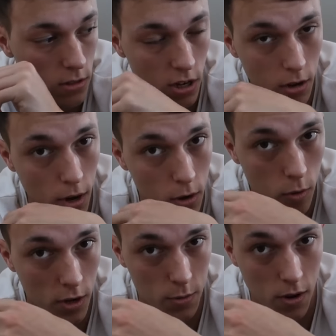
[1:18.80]
So my
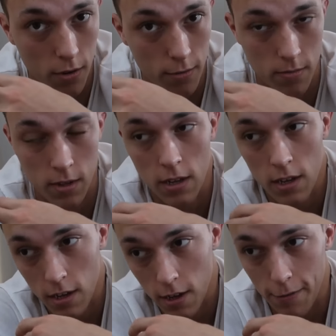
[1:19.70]
quads were like
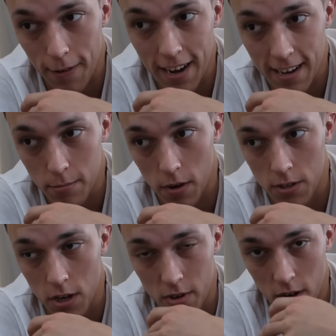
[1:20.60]
failing by the
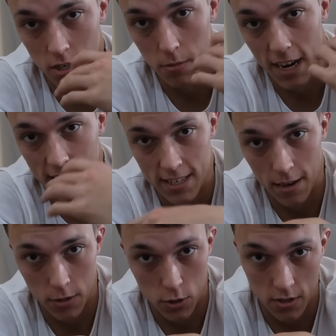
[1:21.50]
time I got to my last
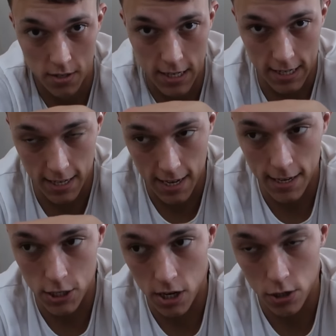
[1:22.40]
set, which was on 60
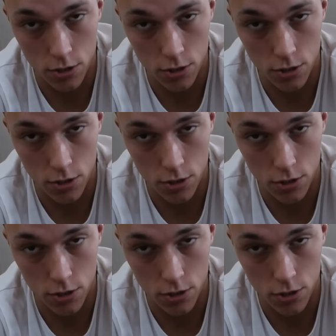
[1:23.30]
kg.